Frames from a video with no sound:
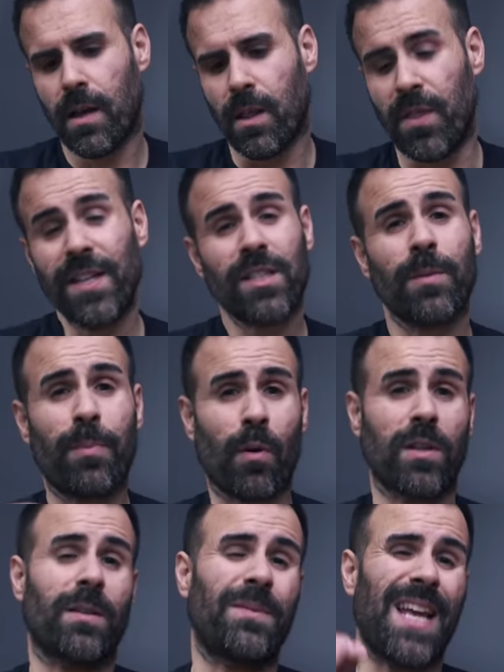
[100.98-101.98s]
This
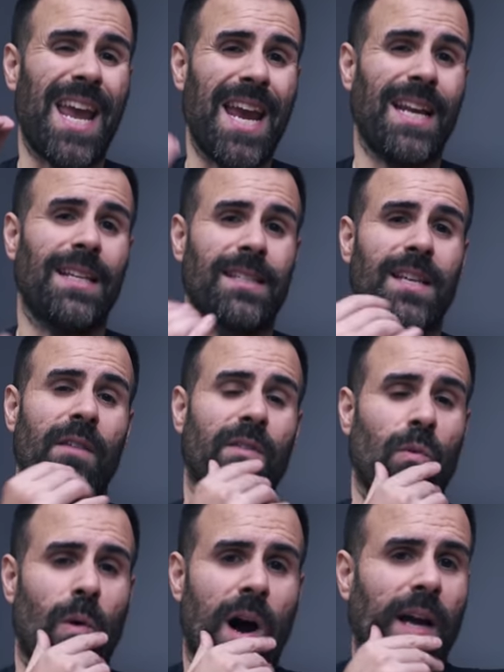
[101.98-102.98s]
supports up to
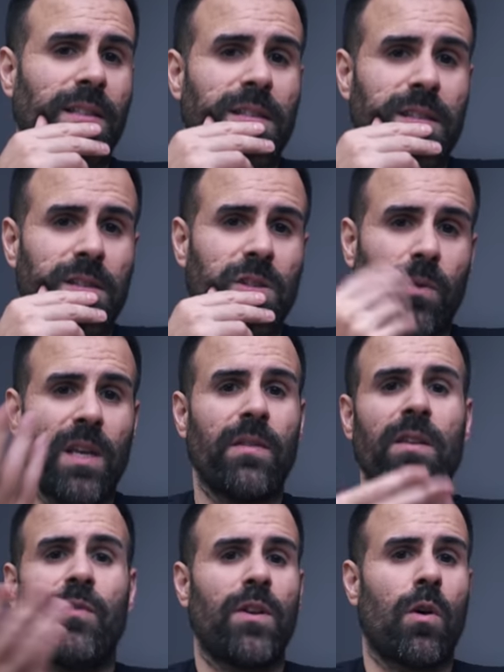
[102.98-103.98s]
87 watts. So even
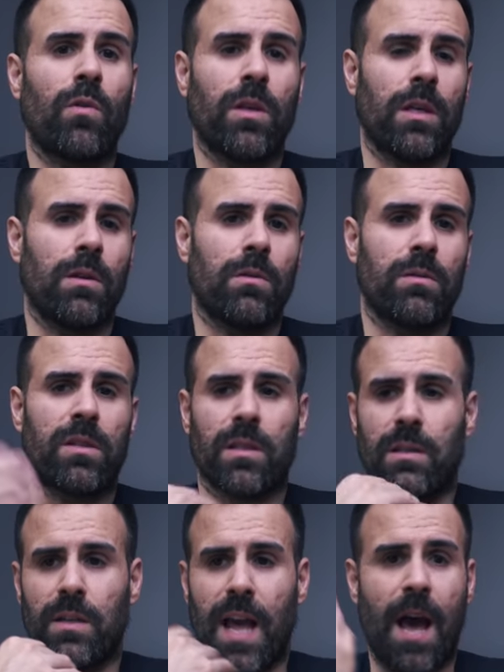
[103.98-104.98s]
if you don't use
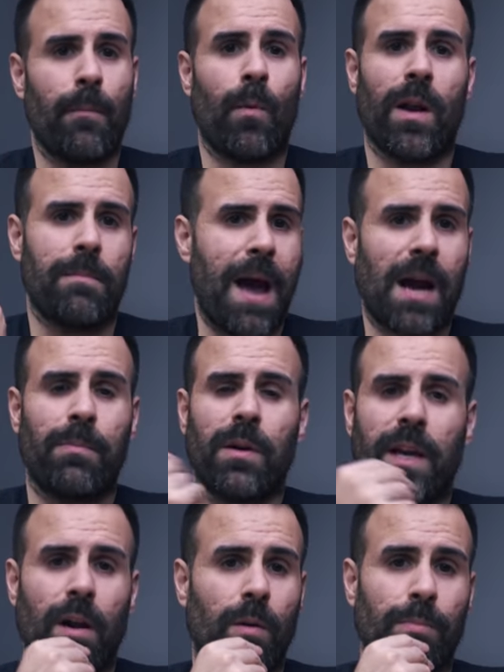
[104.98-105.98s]
an M1
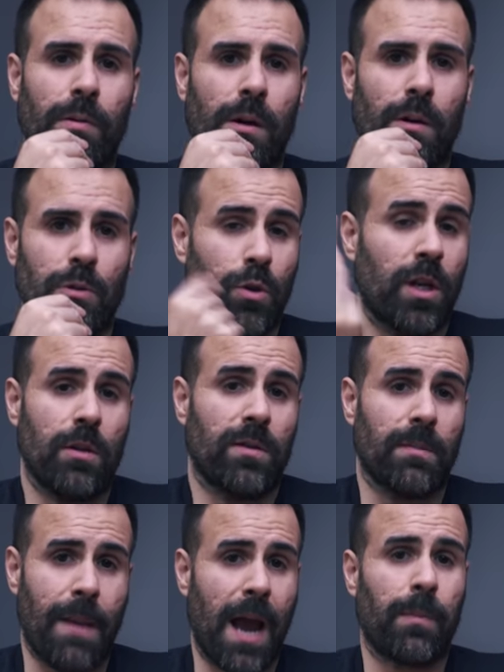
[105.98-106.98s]
MacBook Air Pro, you can use
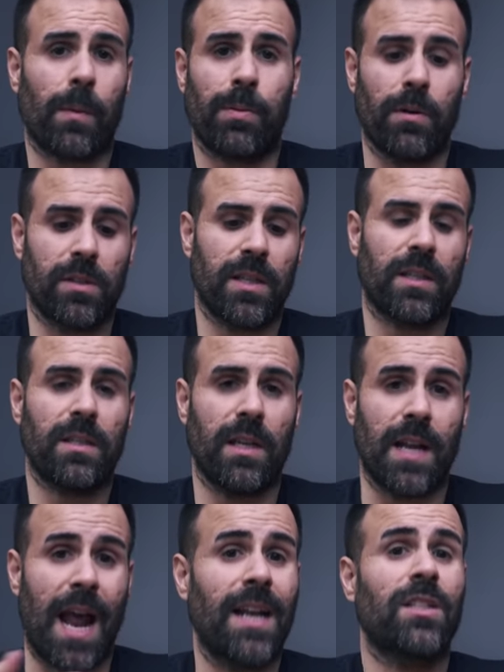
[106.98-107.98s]
a MacBook Pro 16
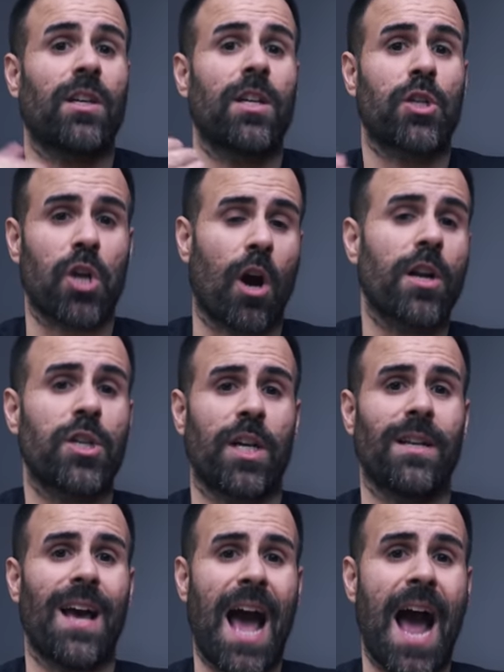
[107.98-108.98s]
and it's gonna charge
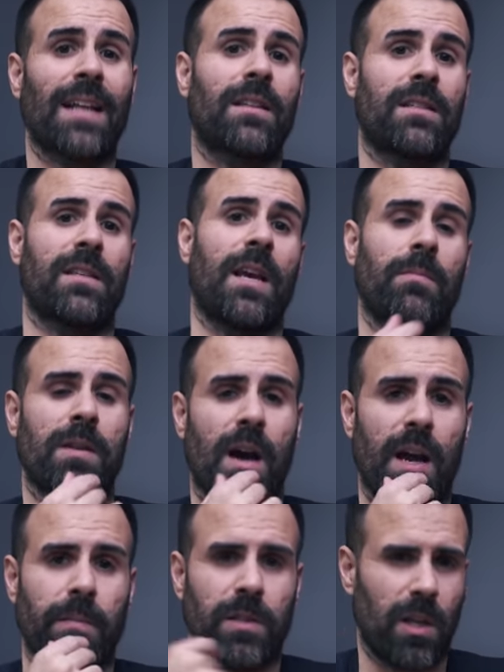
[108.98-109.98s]
it at the same
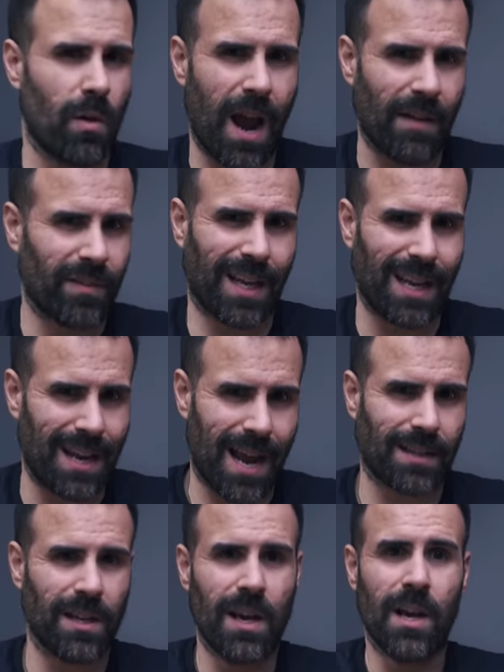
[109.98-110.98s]
time. So you don't have to
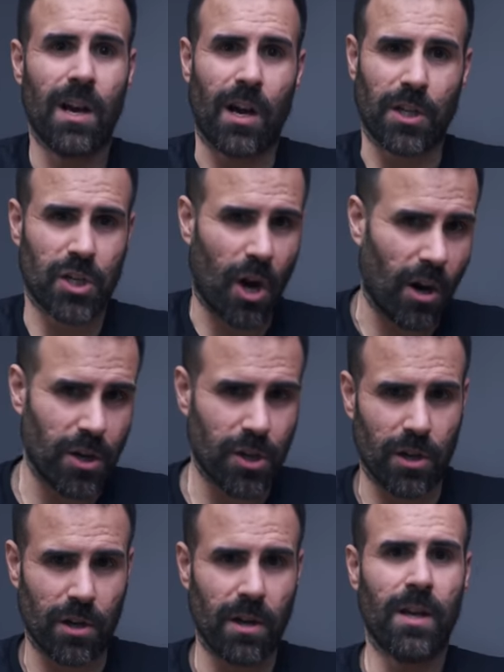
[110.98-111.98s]
connect a
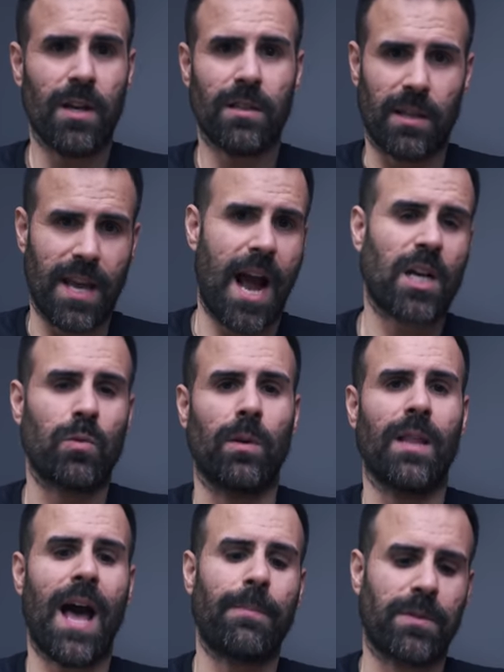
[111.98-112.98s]
charger to the actual
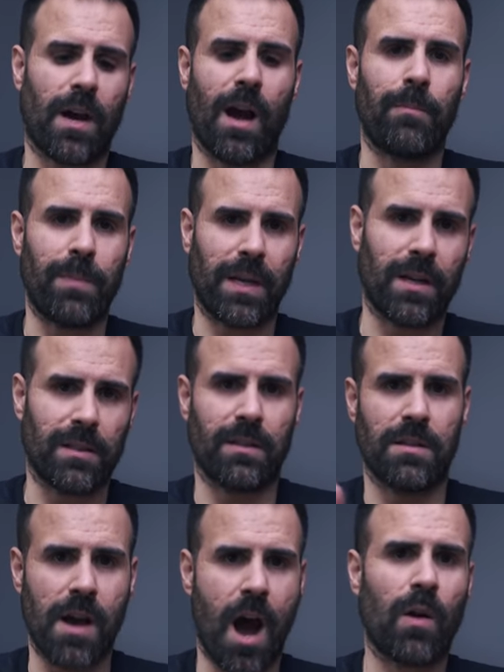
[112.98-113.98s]
laptop because the
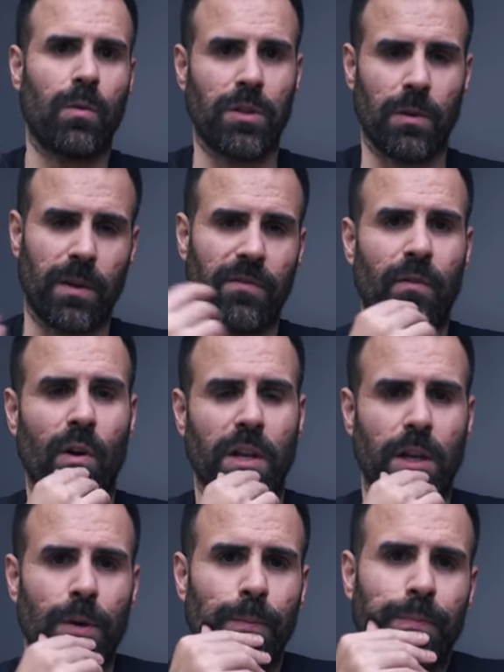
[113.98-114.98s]
dock will do it for you.